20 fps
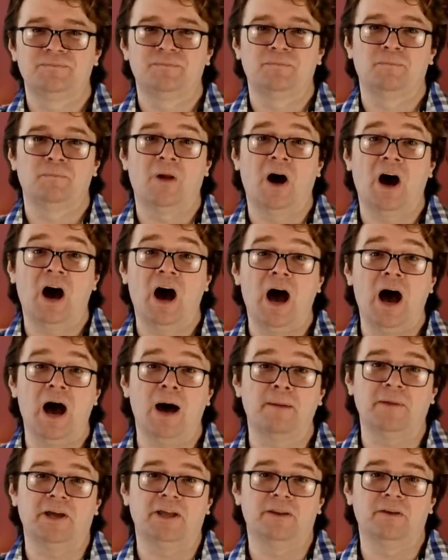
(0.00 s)

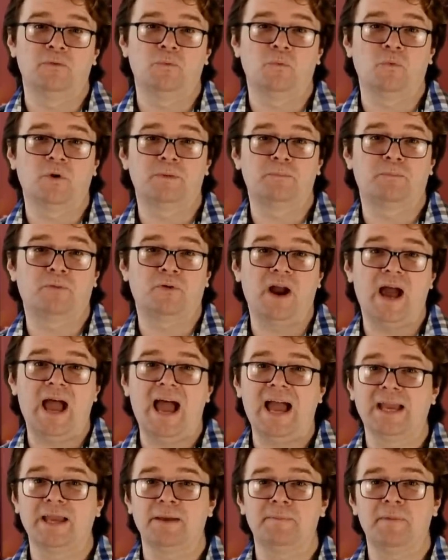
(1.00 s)
Muhammad would
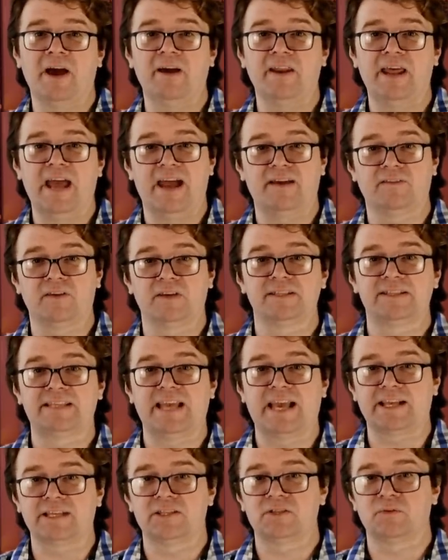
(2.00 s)
brag about having
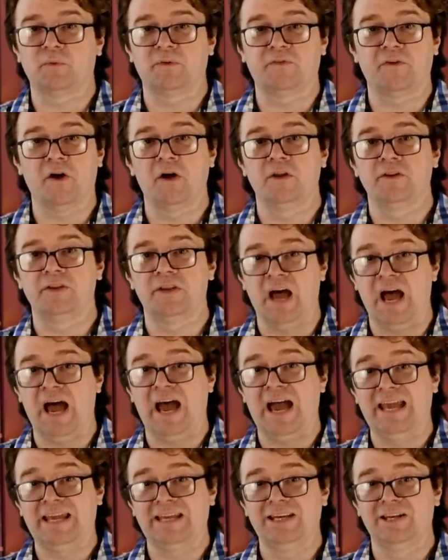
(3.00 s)
sex with all
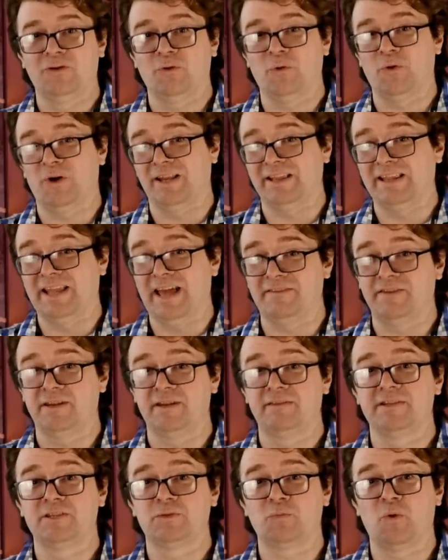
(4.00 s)
9 or 11
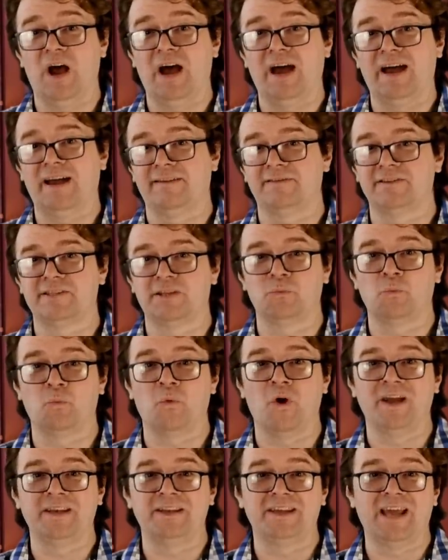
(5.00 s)
of his wives in
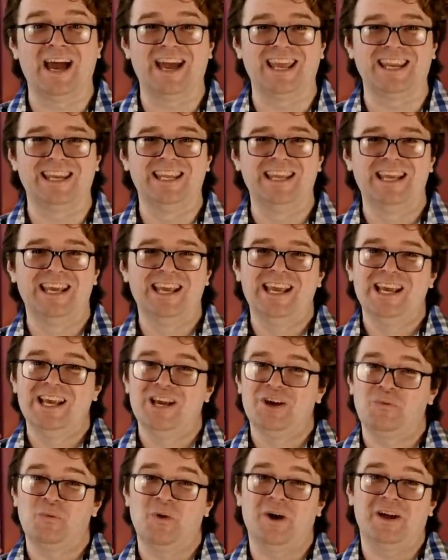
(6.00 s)
one night
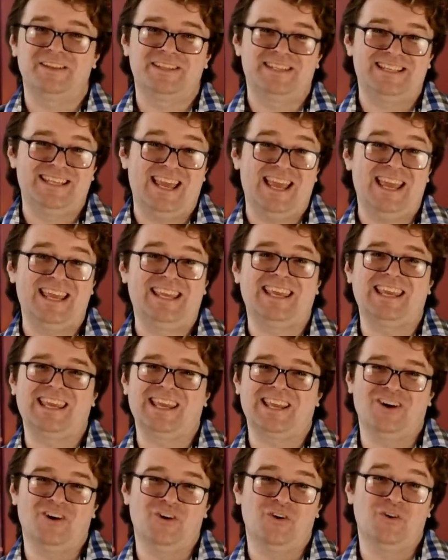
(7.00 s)
while
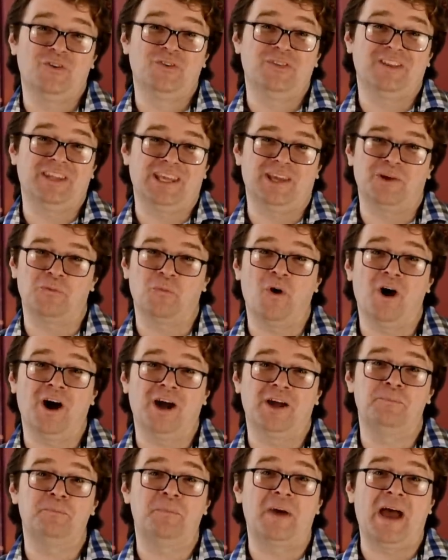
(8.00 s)
taking only
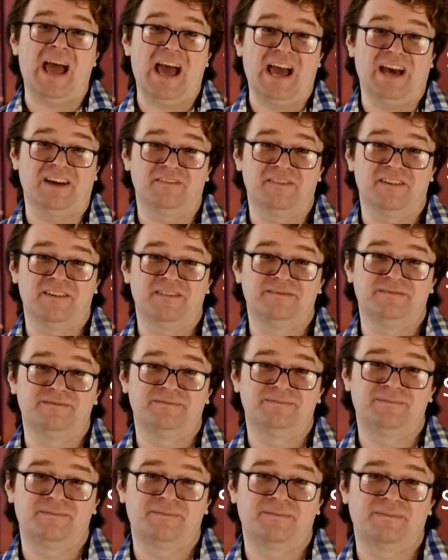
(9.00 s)
1 bath.
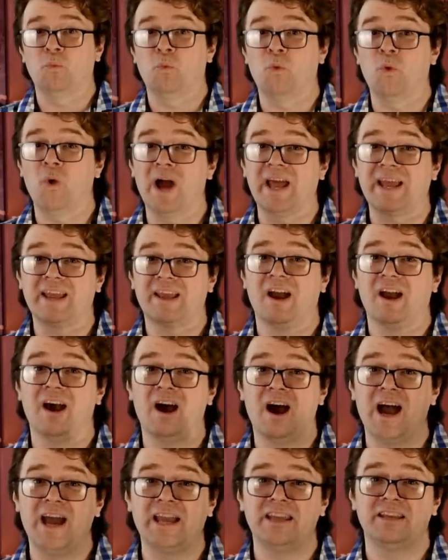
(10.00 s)
What
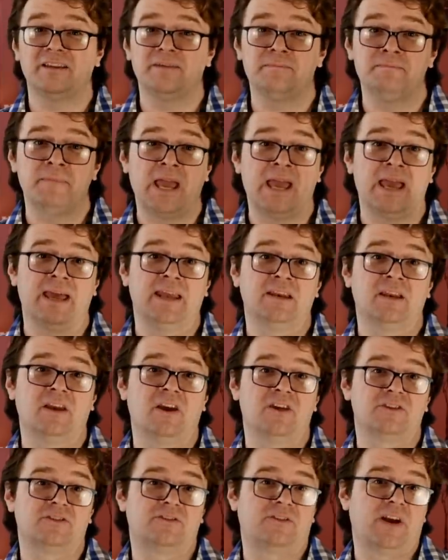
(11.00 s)
kind of man
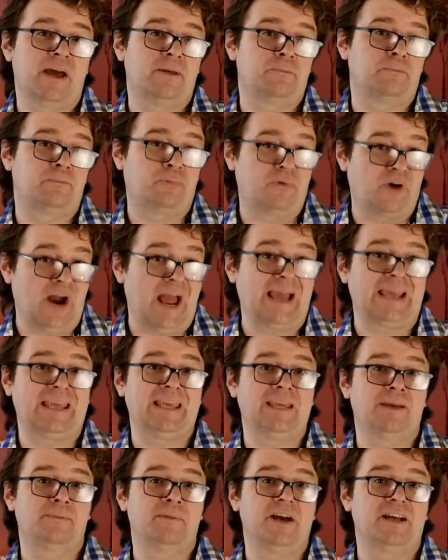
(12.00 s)
goes around
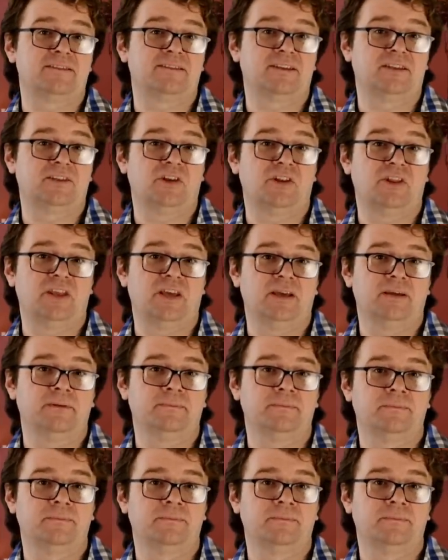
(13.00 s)
bragging about such a thing?